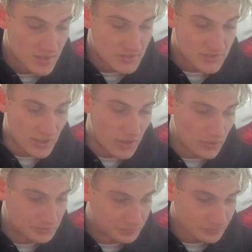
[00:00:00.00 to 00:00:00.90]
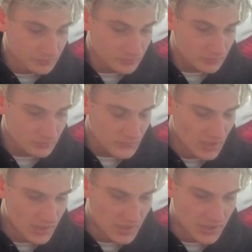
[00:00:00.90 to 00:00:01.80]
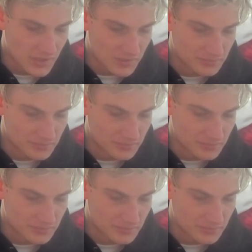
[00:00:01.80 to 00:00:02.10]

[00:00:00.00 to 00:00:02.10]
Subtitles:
So, um,